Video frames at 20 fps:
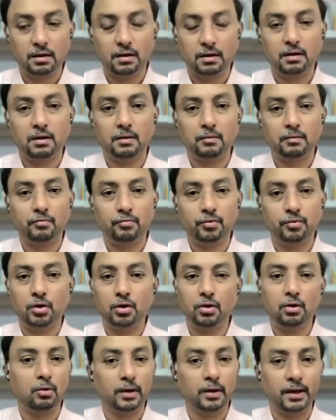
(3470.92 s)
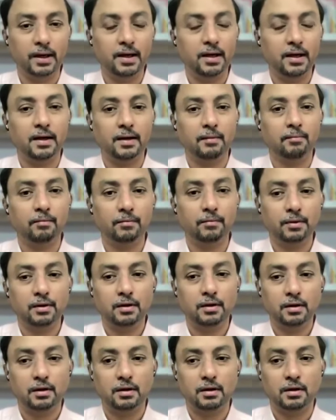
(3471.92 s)
follow anytime
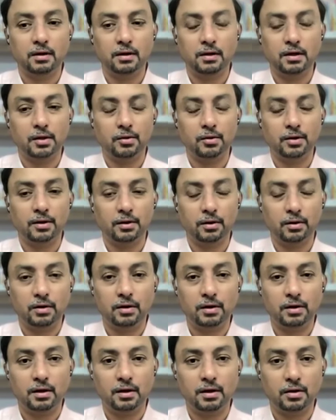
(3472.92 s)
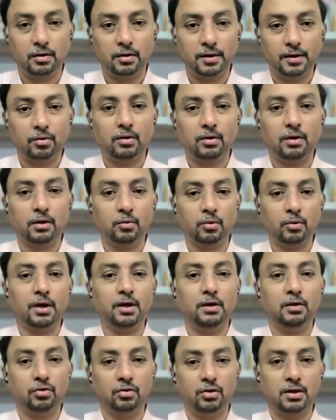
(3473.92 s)
you
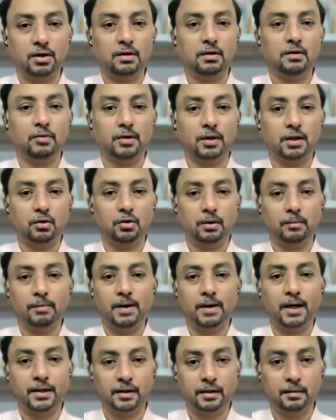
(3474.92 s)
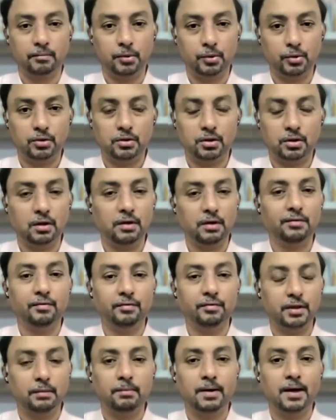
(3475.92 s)
need to sit without a back support, or
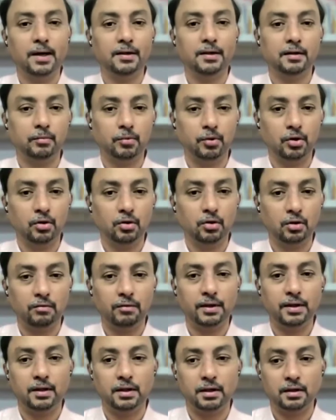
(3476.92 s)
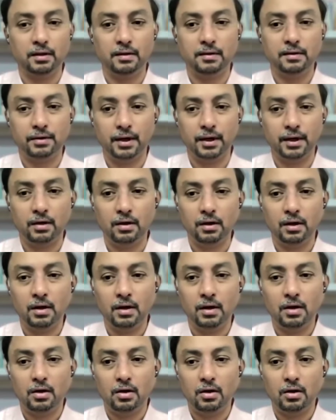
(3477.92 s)
even with a back support, you can always sit straight
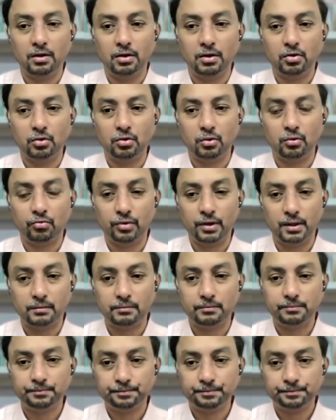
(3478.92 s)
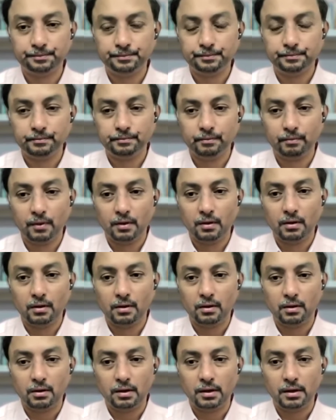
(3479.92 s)
on the sofa.
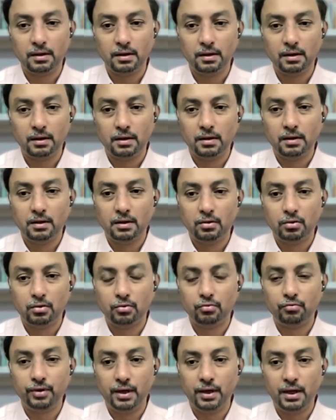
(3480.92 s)
All right. So